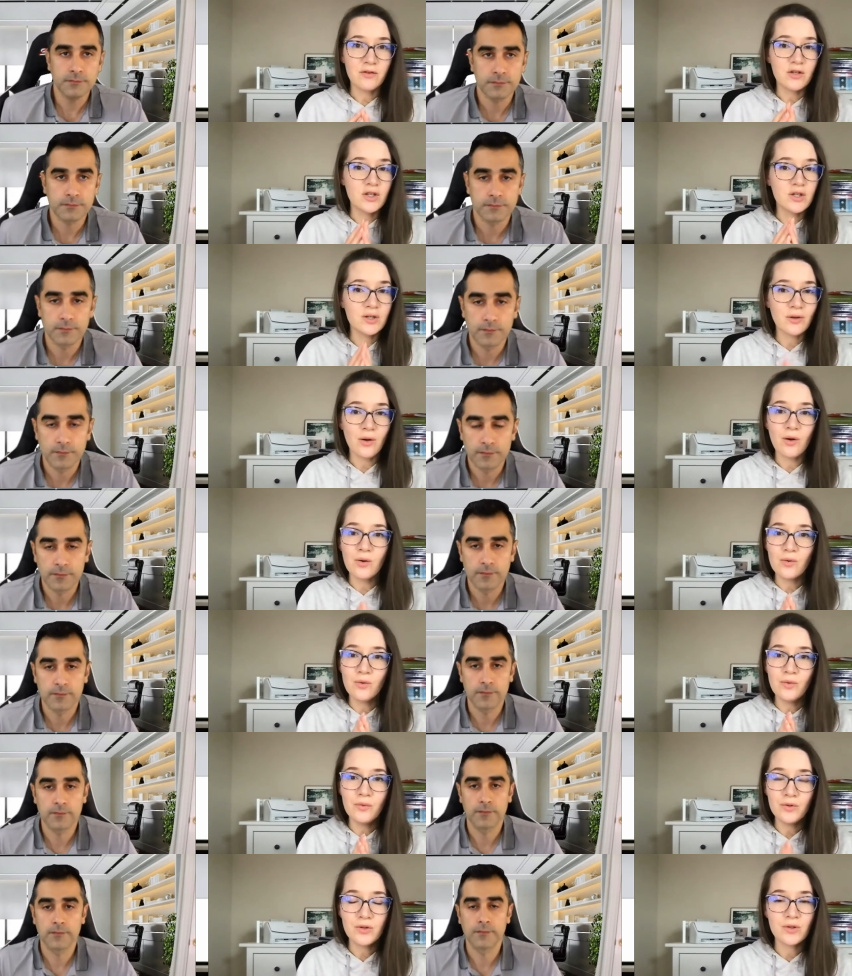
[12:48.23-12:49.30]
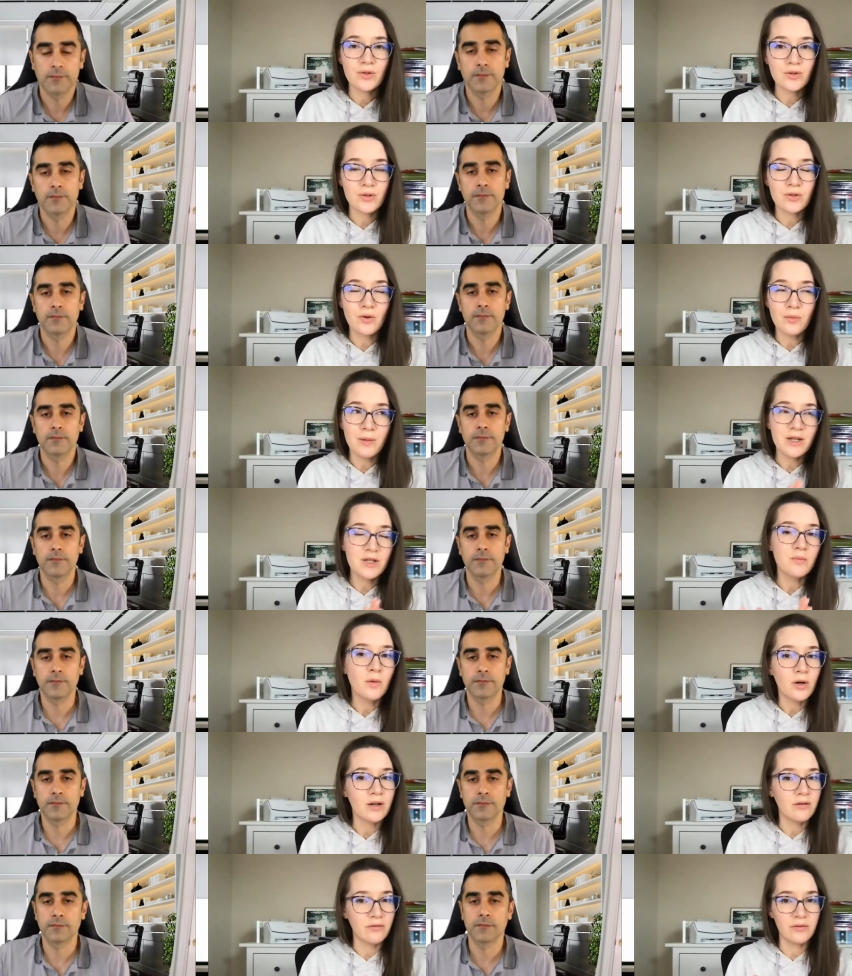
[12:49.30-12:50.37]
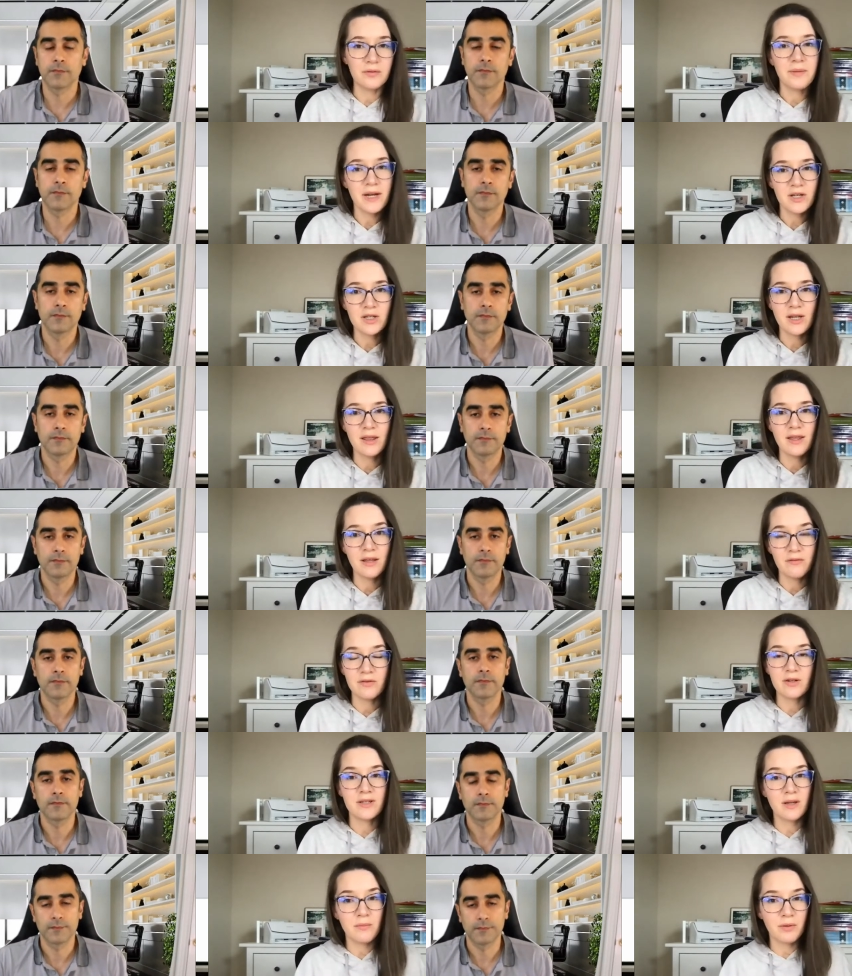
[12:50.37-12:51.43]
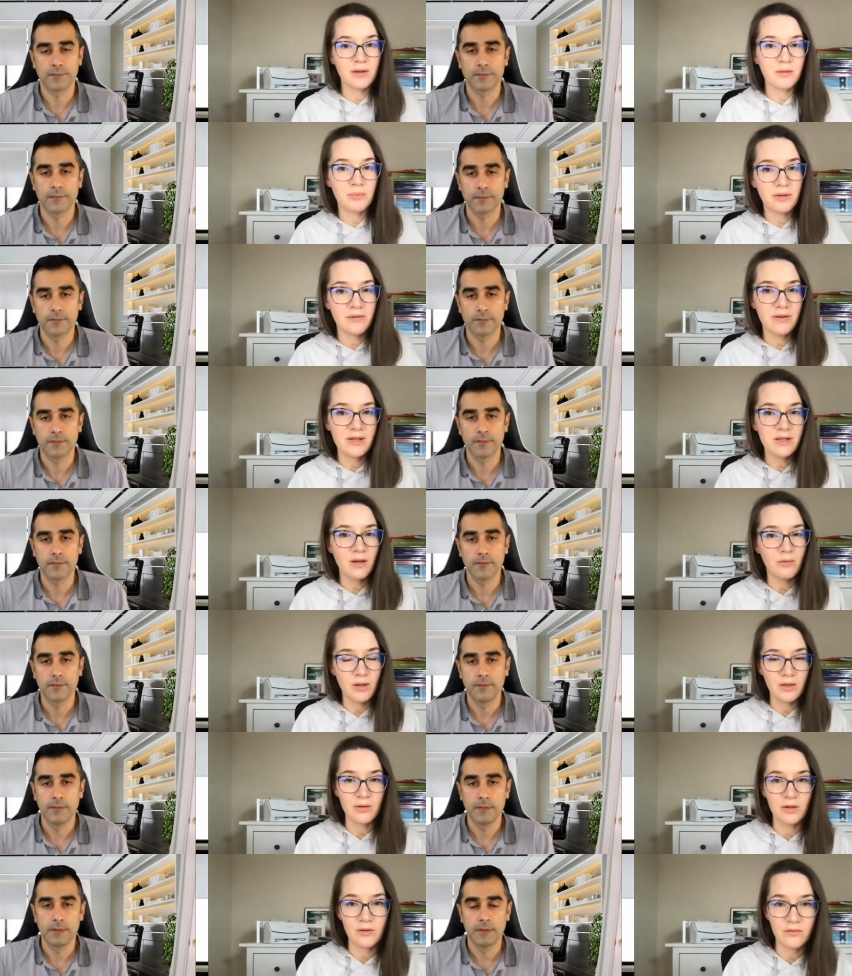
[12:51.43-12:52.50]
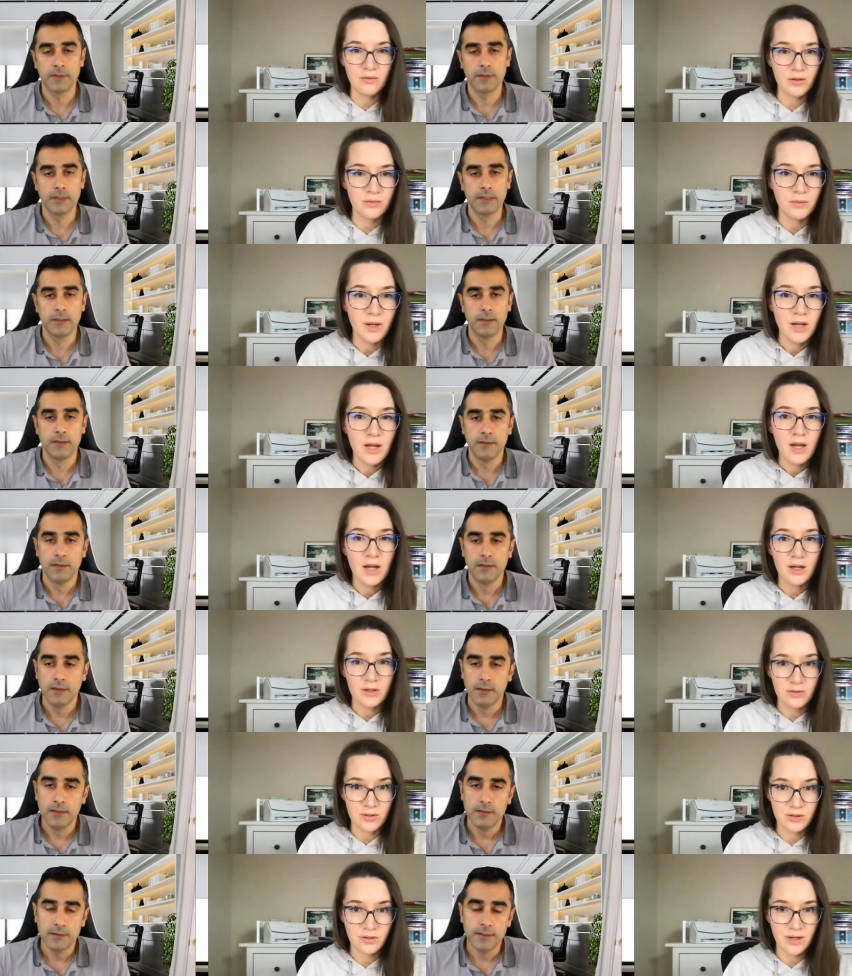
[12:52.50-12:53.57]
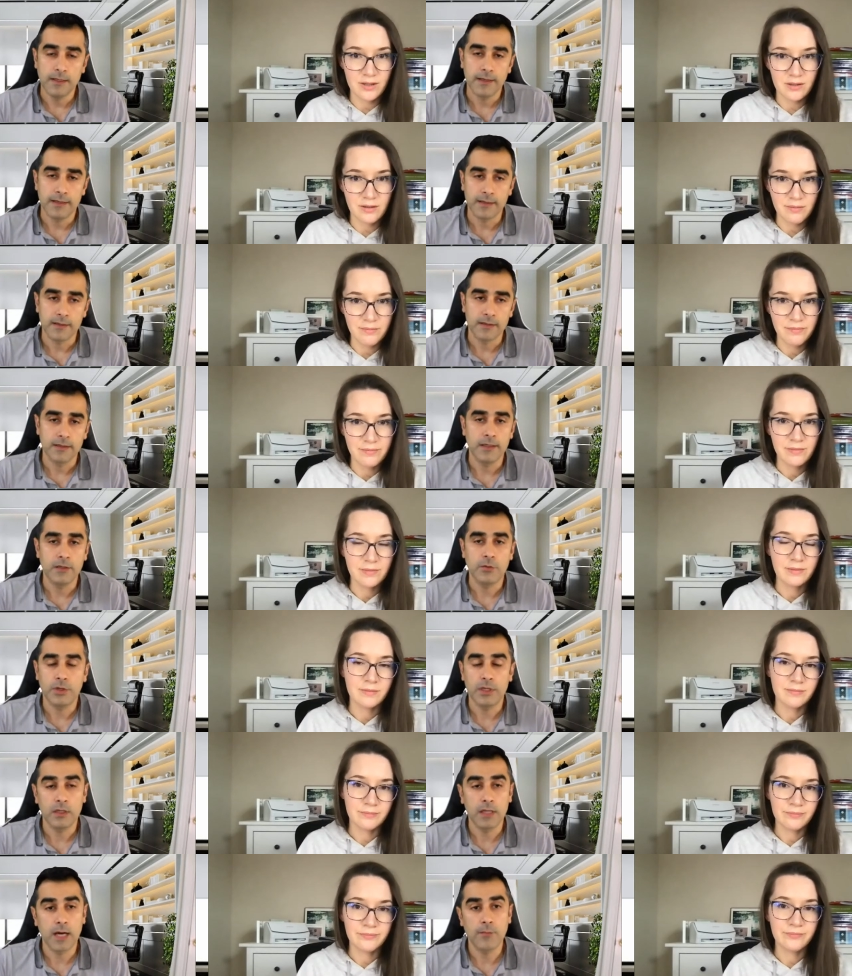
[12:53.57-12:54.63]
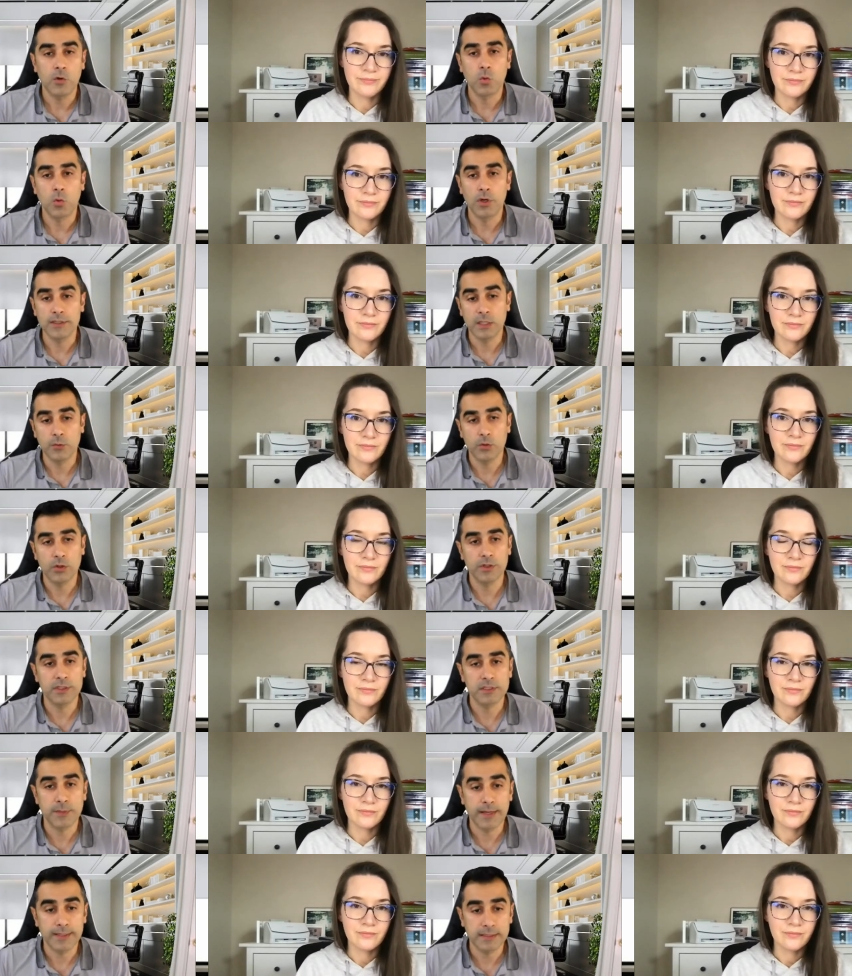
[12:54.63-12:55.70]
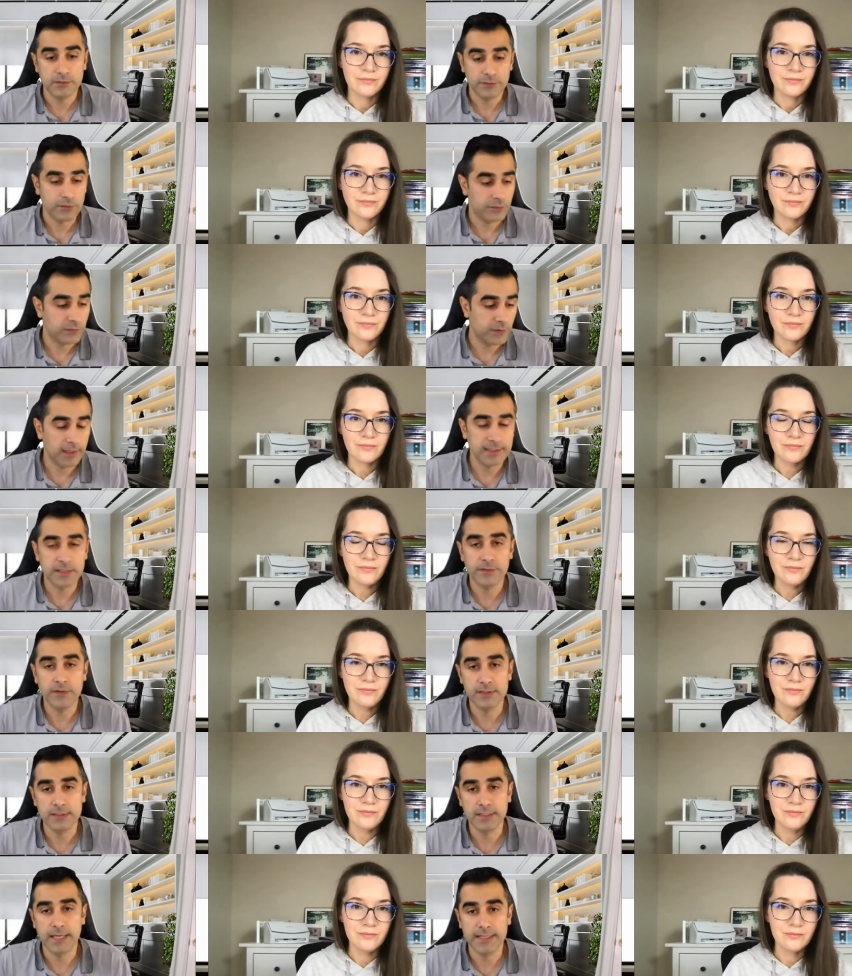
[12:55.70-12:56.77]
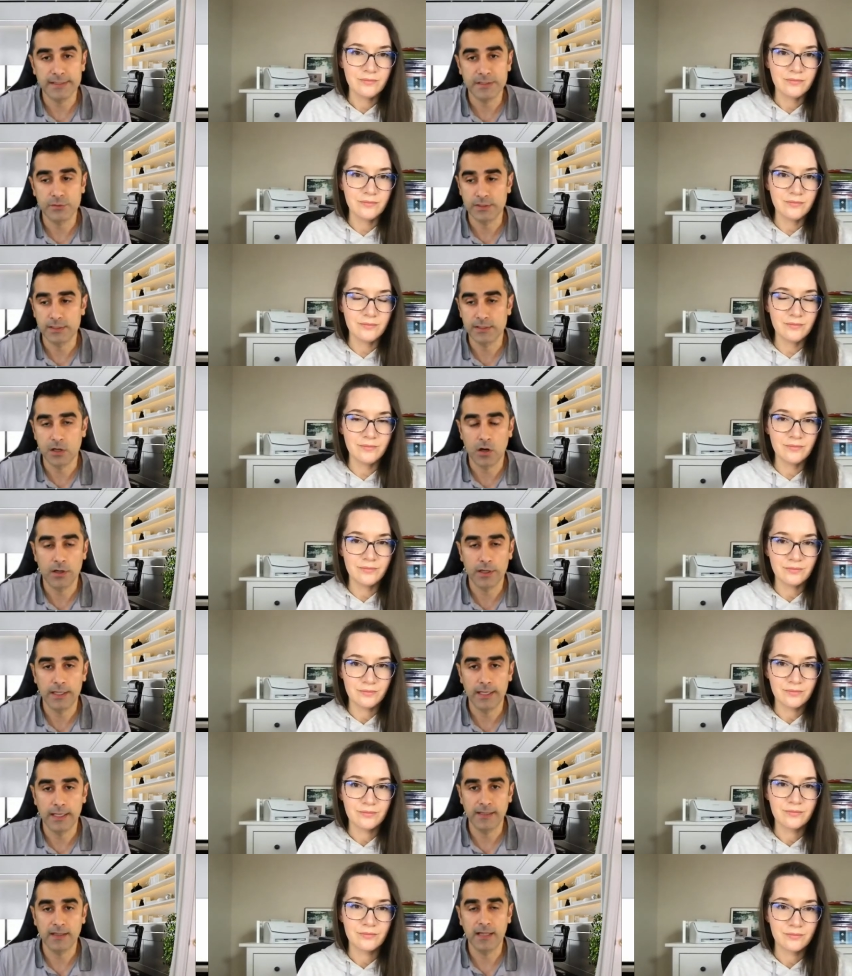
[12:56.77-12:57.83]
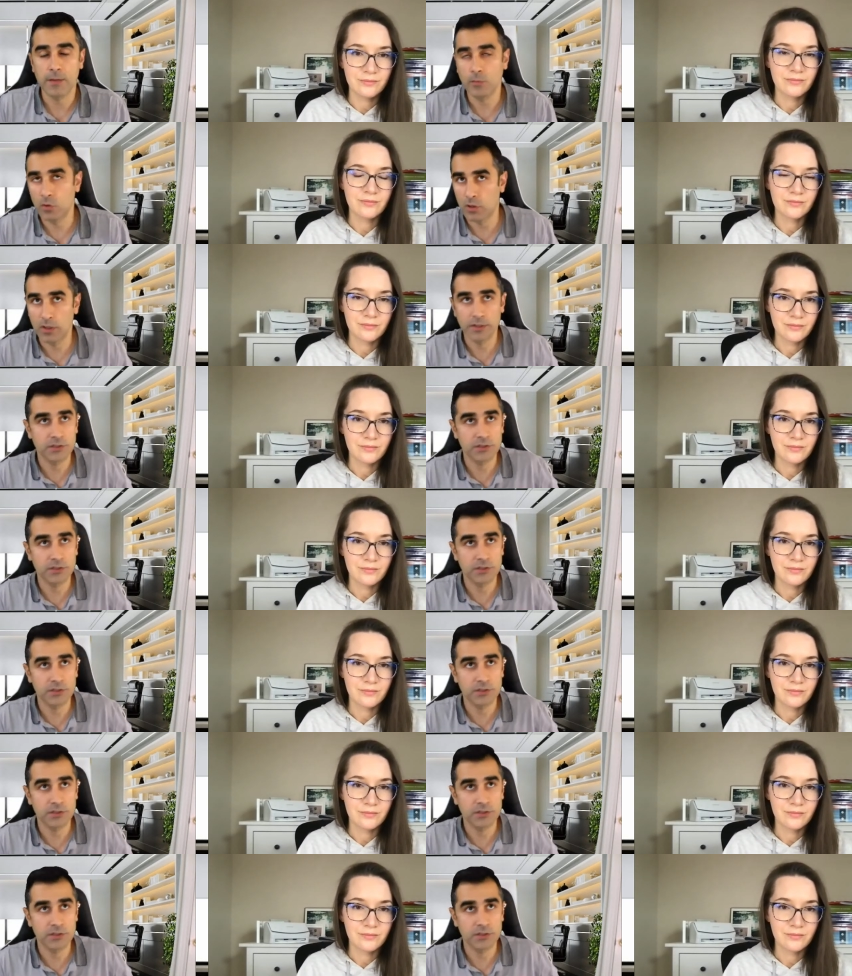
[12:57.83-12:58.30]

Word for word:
Speaker 1: for so so much more information than, for example, the previous I-134 I used to. Answer.
Speaker 2: Yeah, create a lot more work we weren't expecting for fiance visa cases we started, and a lot more